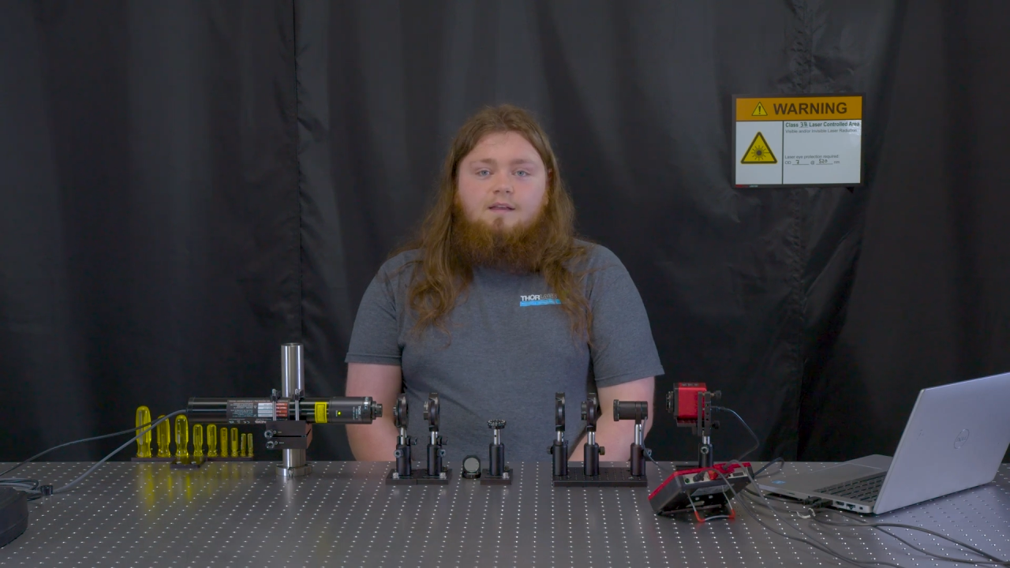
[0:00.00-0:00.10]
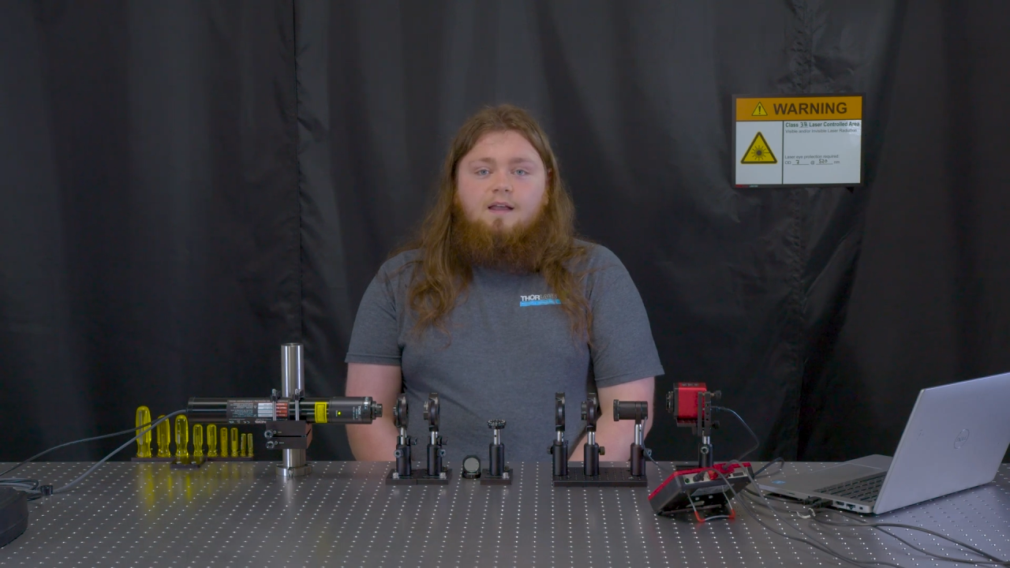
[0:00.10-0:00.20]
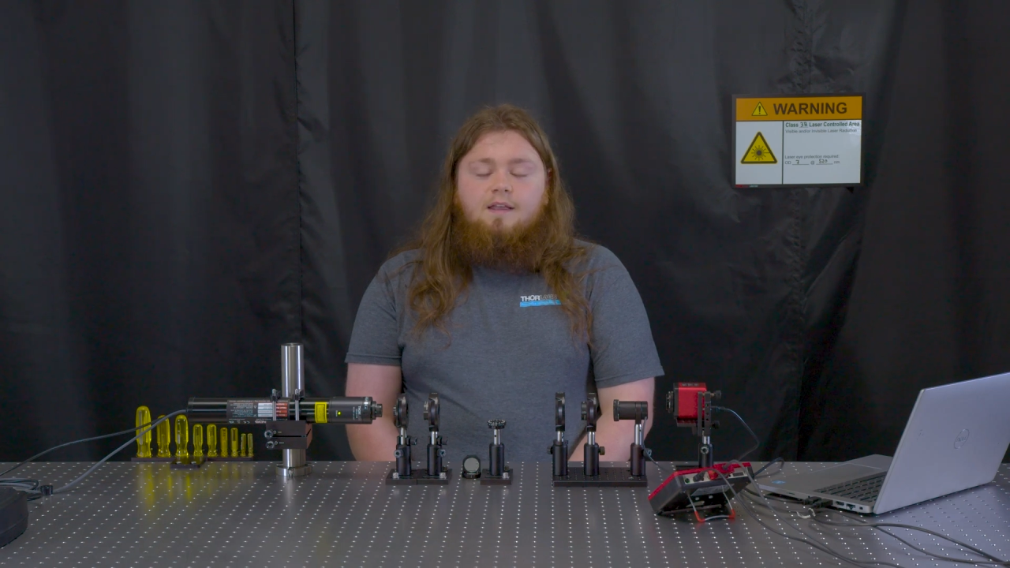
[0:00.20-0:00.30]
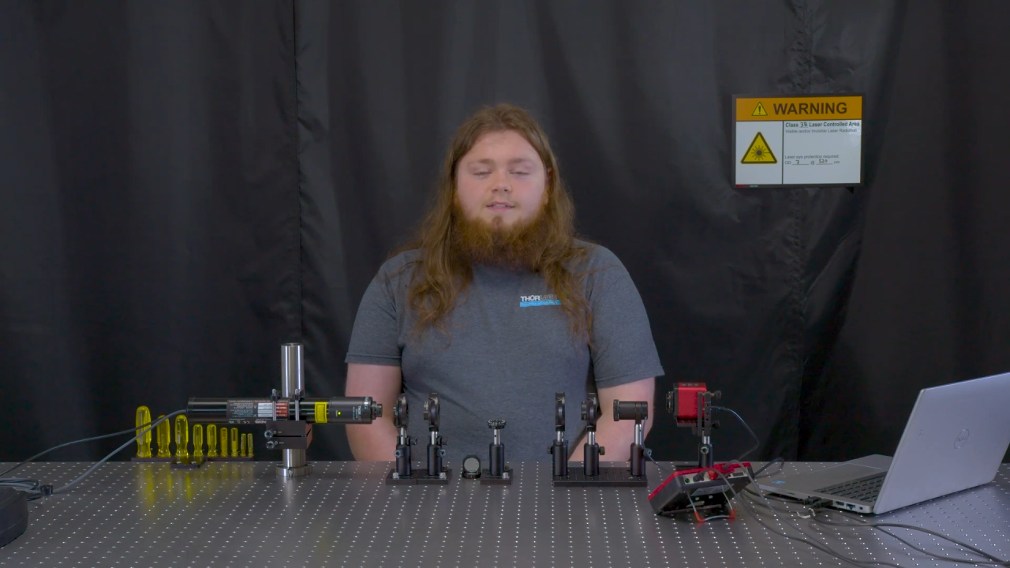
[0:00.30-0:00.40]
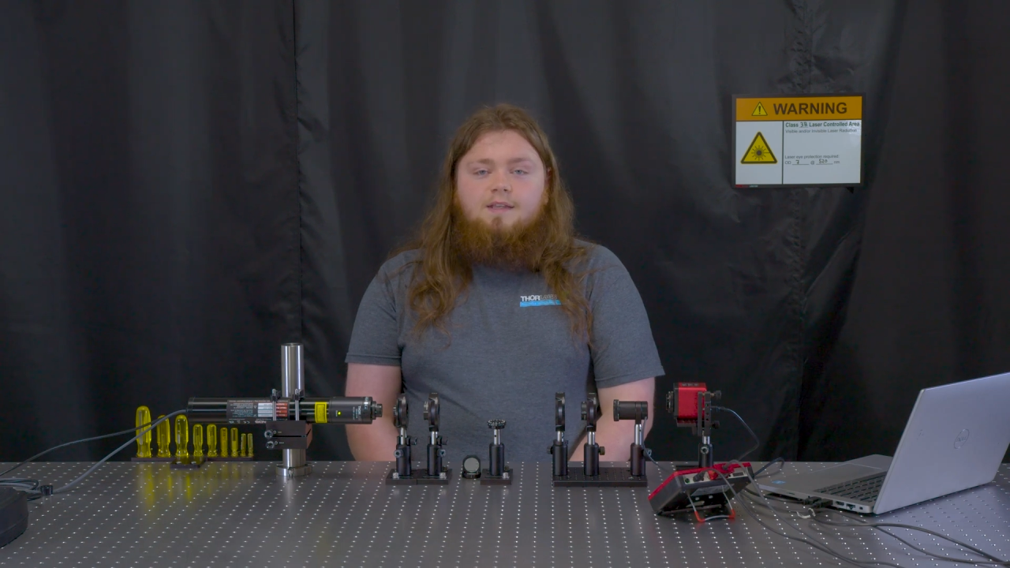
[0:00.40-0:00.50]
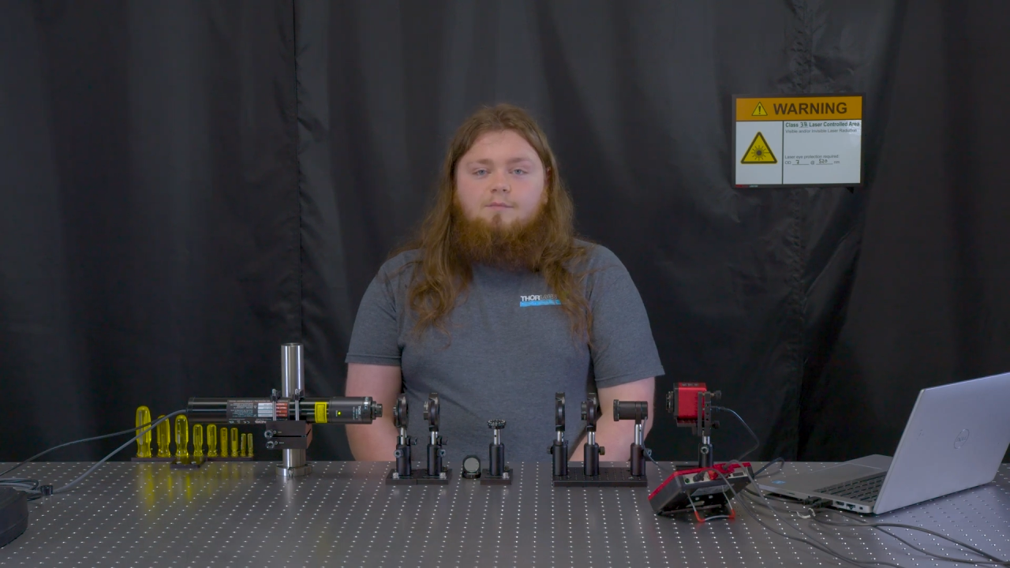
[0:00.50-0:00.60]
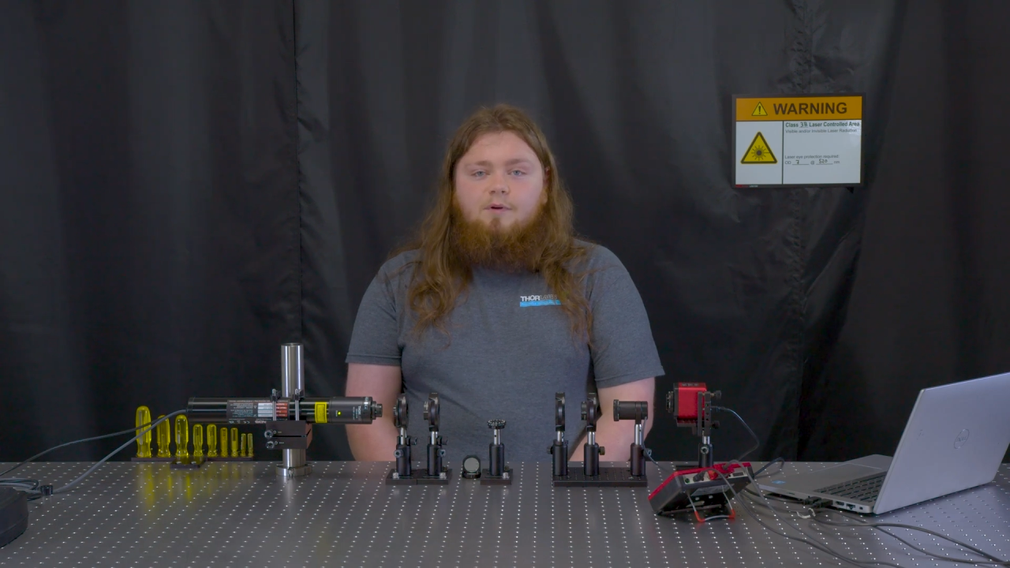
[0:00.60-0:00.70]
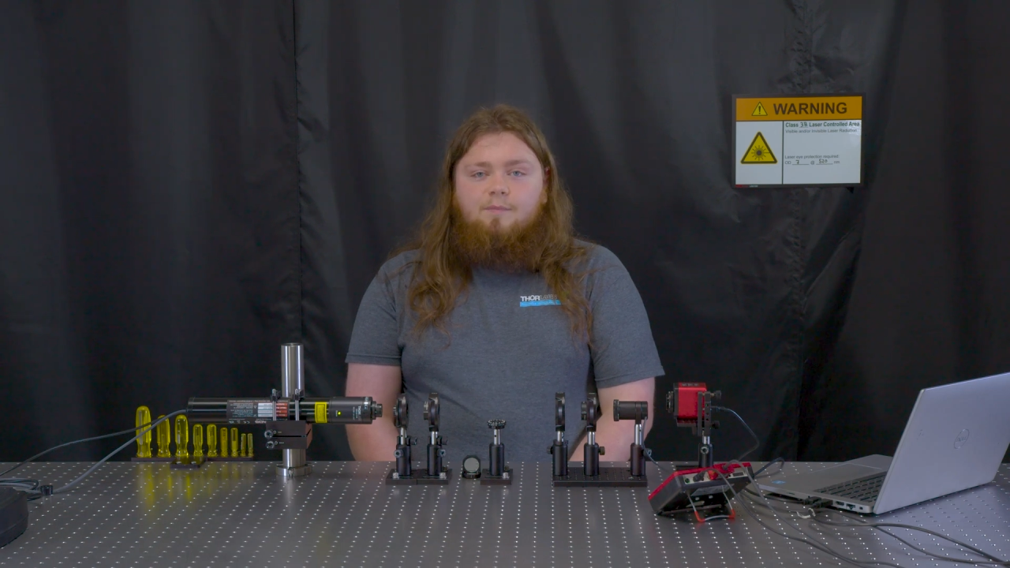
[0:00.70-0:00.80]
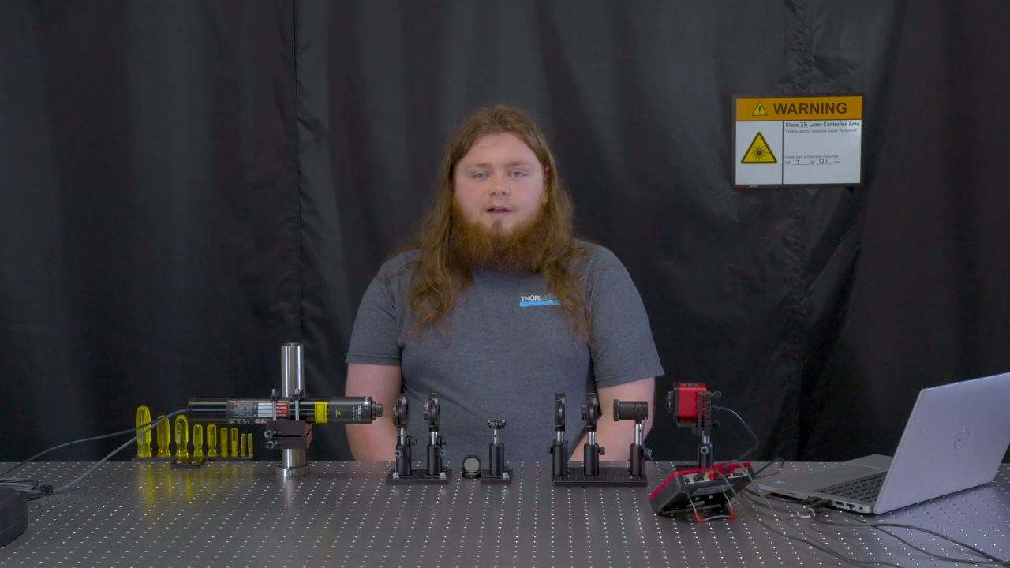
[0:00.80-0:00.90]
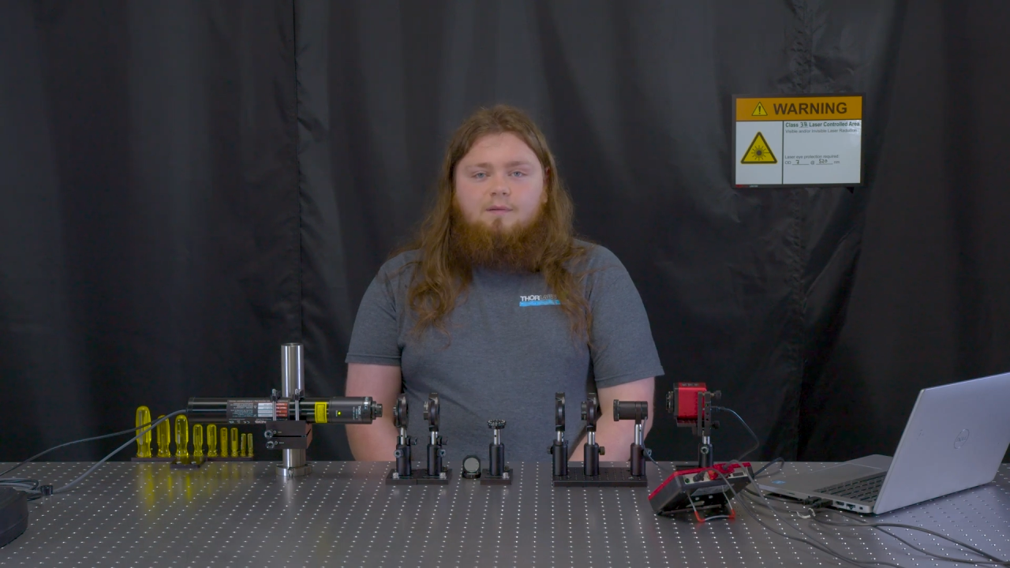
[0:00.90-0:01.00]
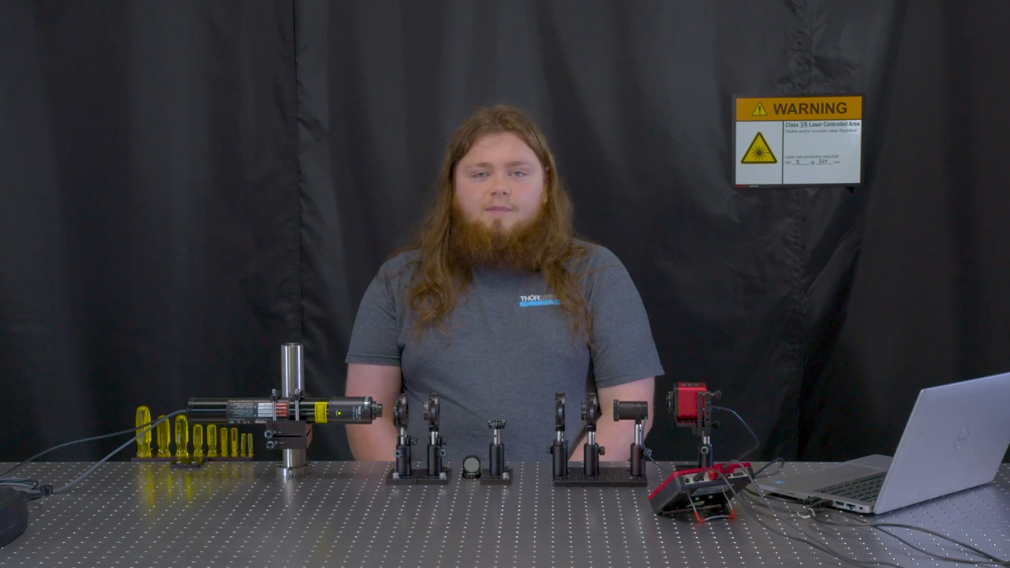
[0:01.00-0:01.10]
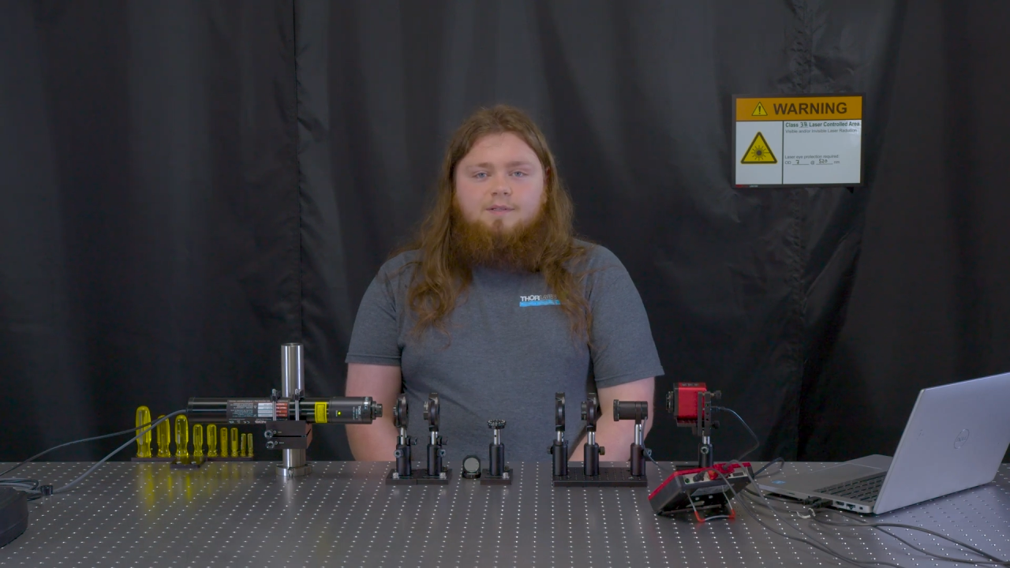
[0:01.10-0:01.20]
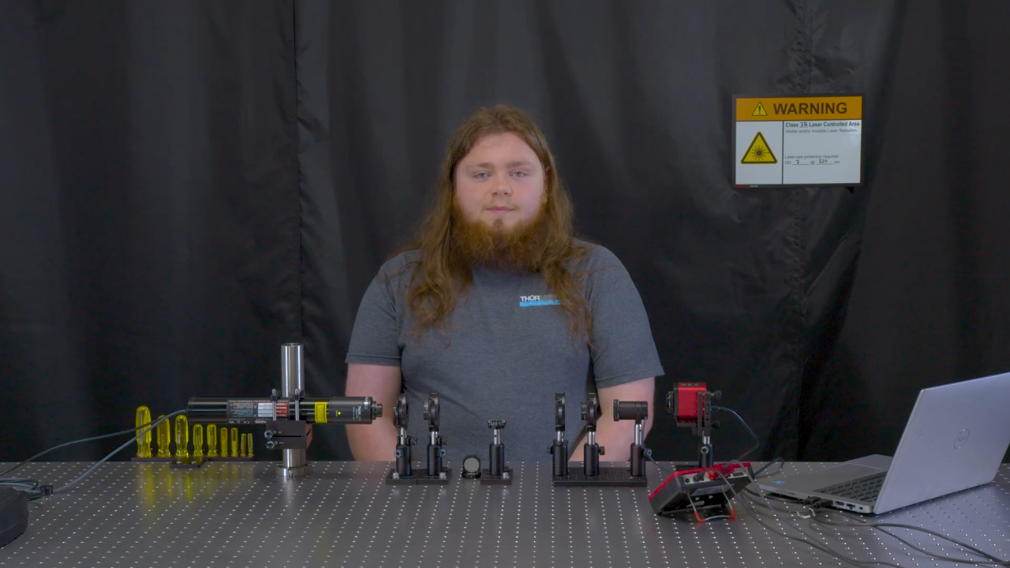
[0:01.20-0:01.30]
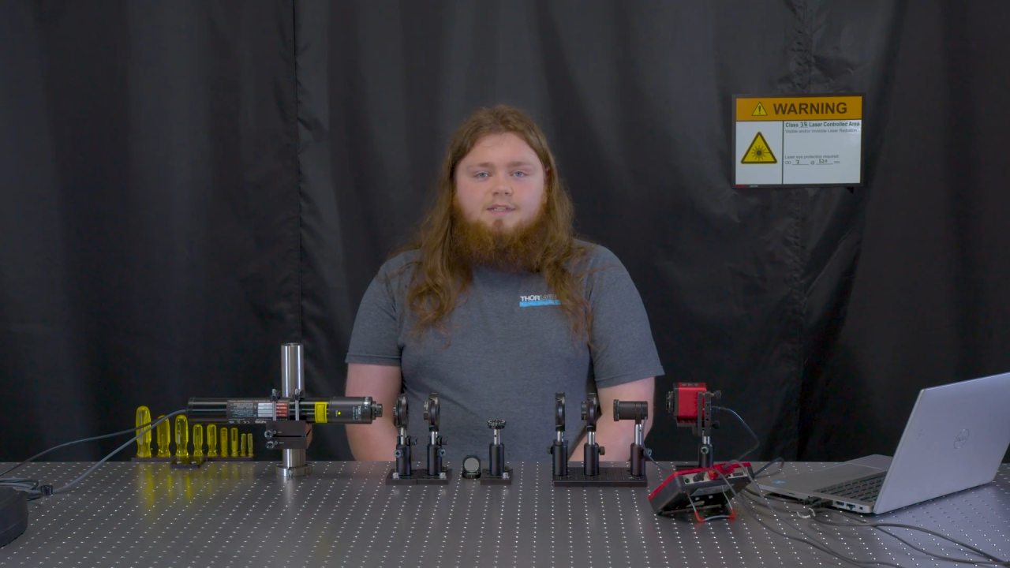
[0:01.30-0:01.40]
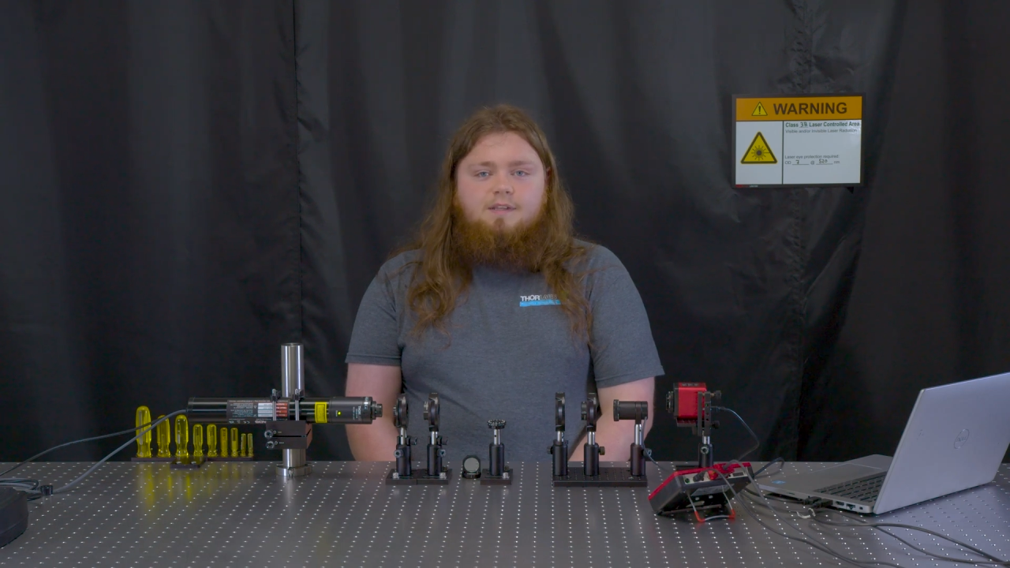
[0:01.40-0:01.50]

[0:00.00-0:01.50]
I can take more power measurements